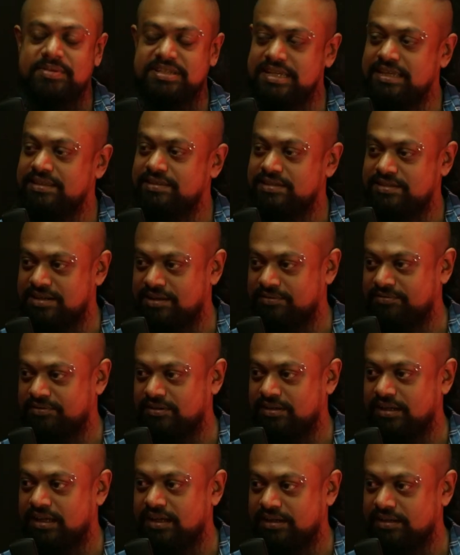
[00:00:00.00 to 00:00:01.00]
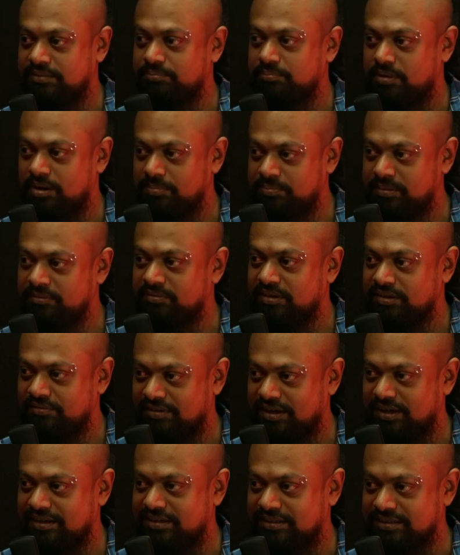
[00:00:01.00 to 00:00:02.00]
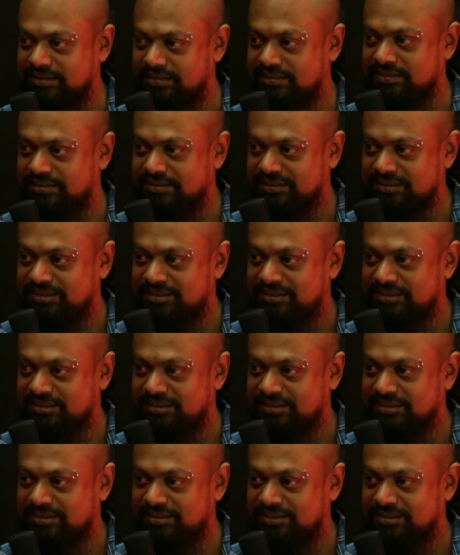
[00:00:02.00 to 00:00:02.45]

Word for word: seeing the stuff online. It properly went yeah, viral. Yeah,